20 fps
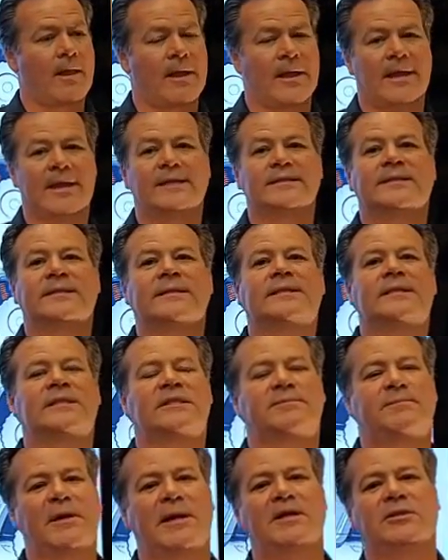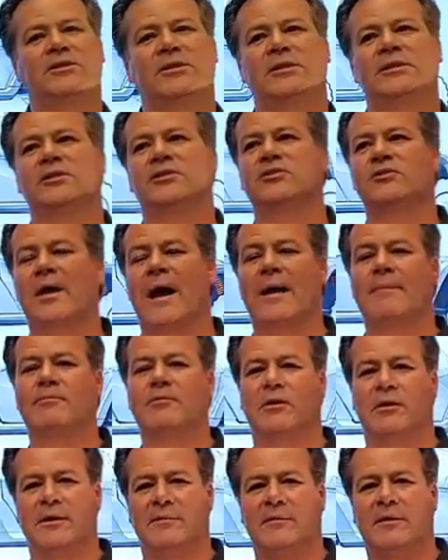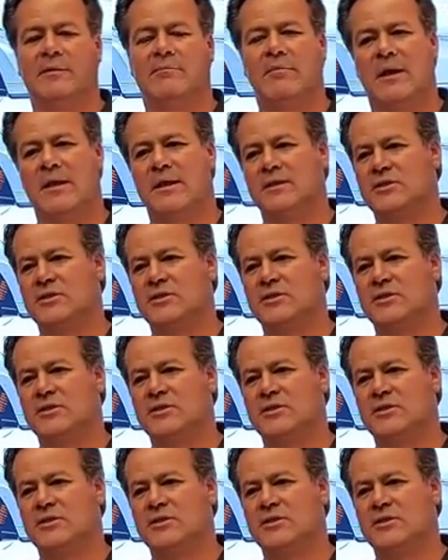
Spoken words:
Is the suspension strapped or limited by the